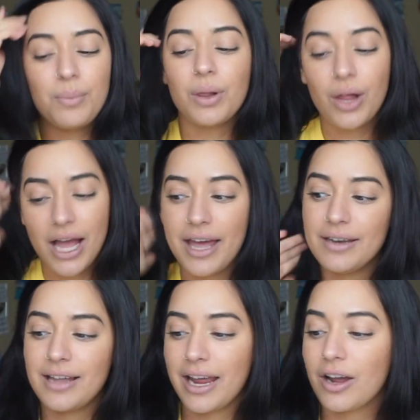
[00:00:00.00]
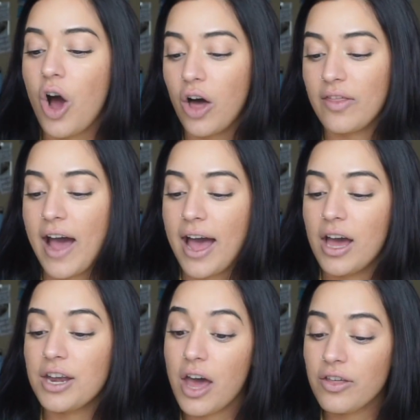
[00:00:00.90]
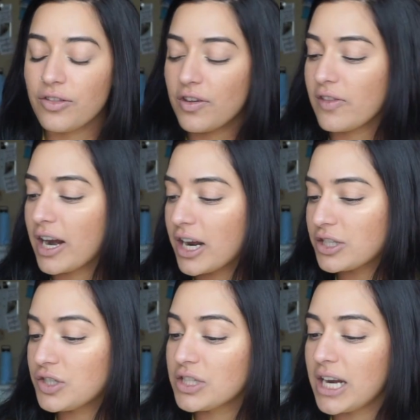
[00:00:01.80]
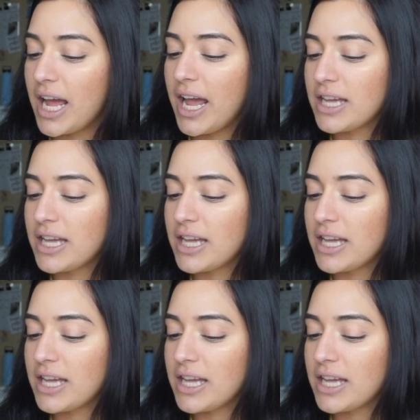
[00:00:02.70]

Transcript: And like all that. Another thing that I got to do today